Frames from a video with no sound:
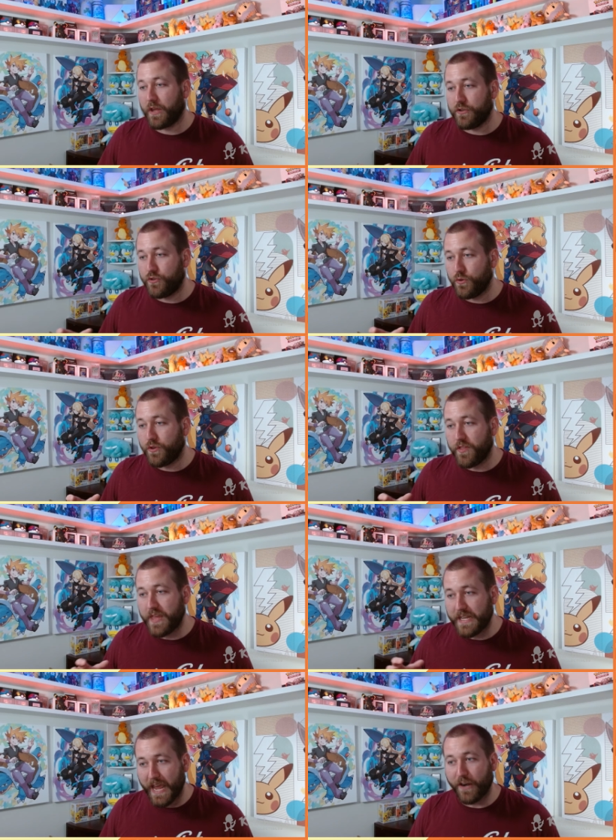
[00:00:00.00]
due to the
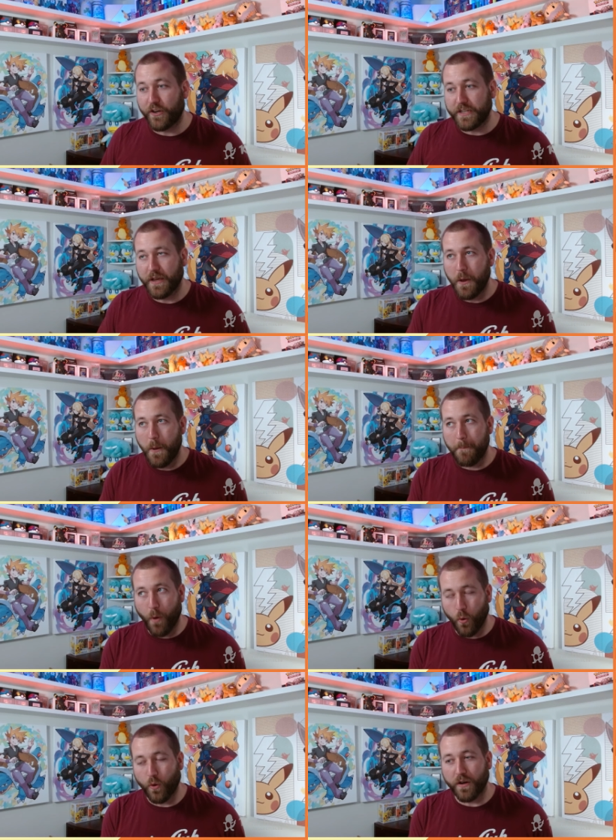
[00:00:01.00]
inherent
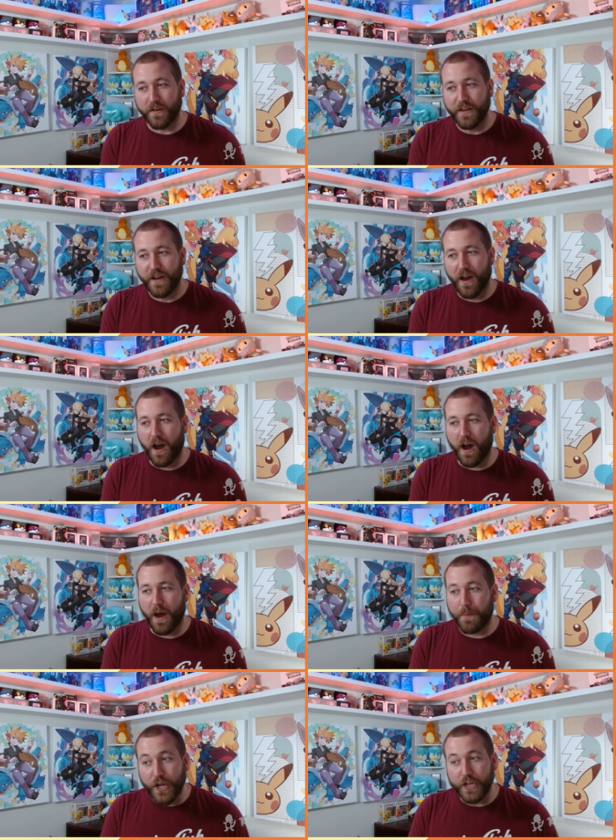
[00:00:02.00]
poor uh,
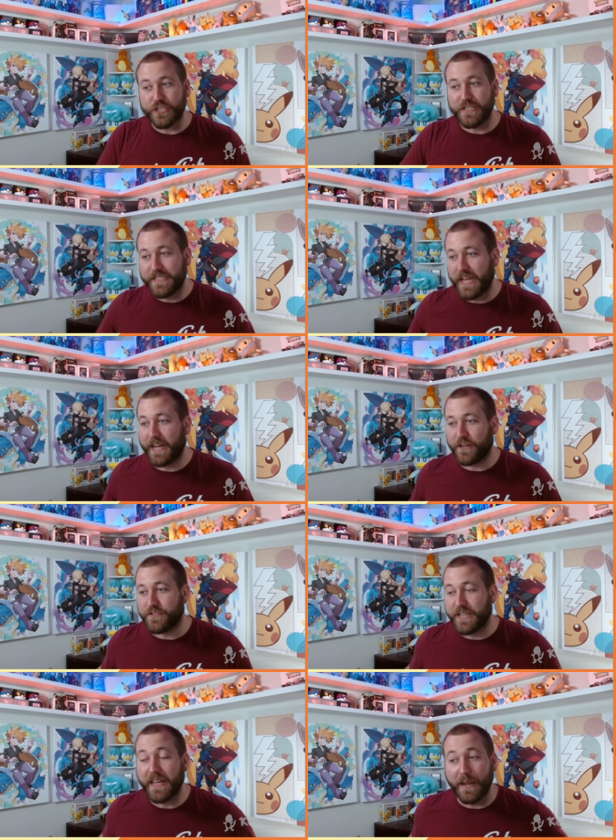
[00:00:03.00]
production standards.
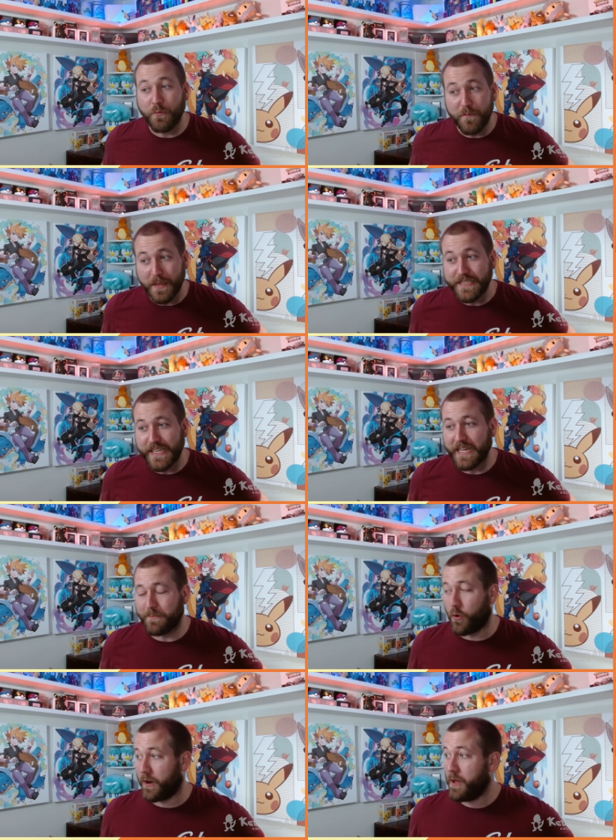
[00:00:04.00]
And, and we've been seeing it
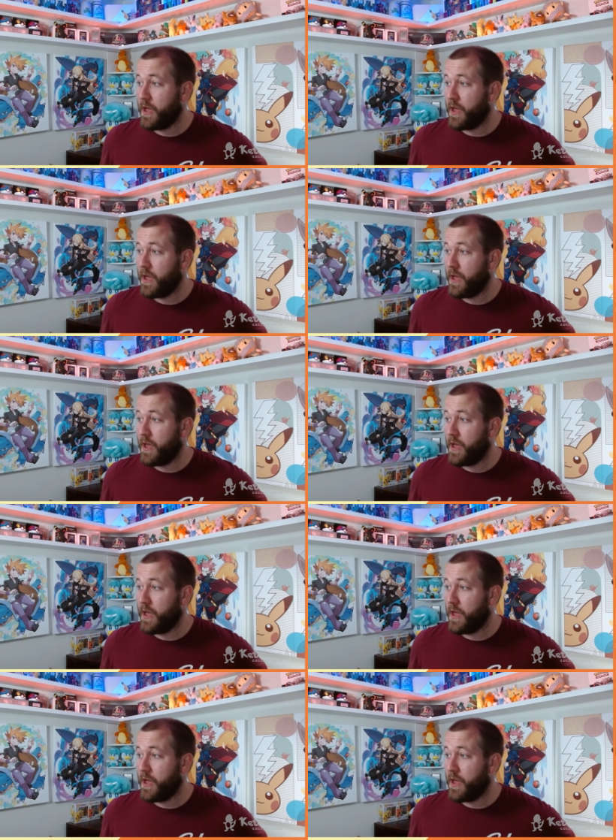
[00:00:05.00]
more.